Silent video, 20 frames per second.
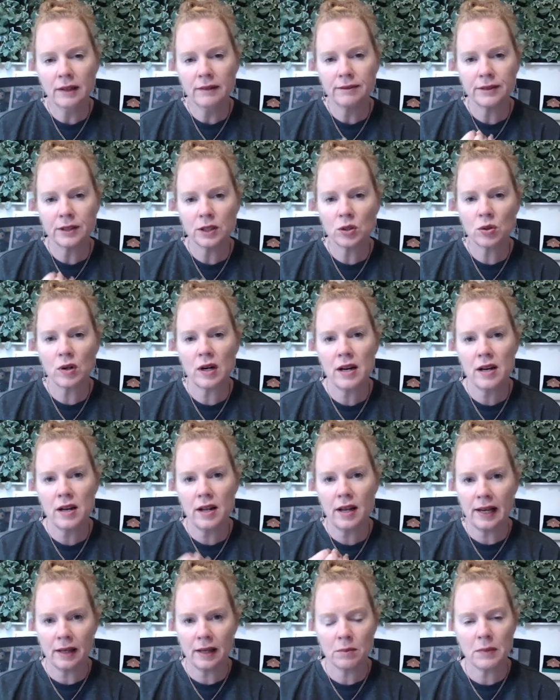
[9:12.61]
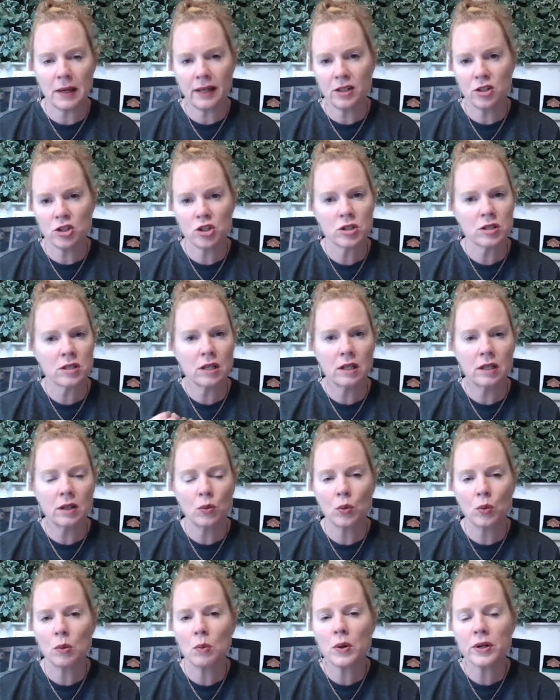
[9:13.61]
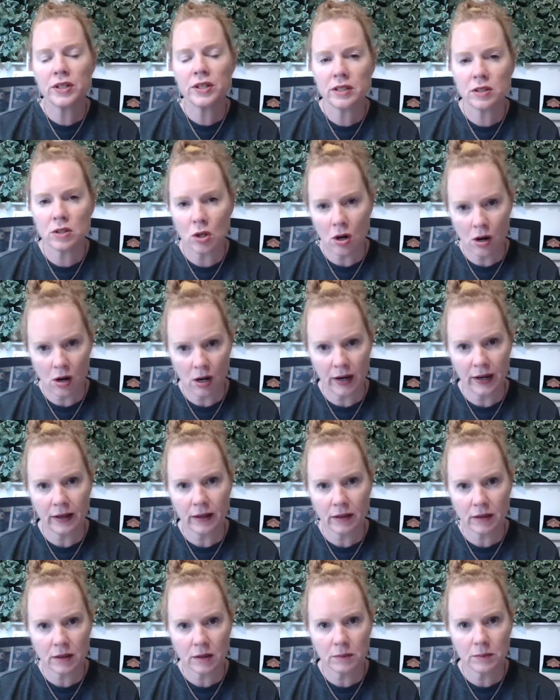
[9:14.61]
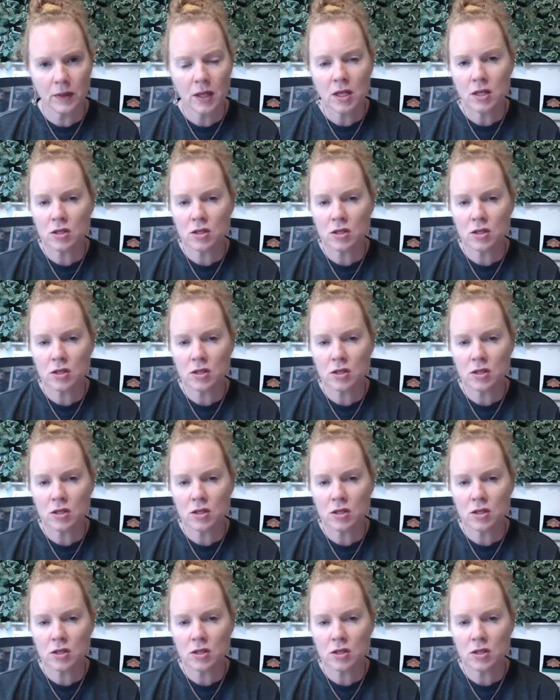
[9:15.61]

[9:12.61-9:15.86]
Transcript: for great ad managers and who are wanting to hire them.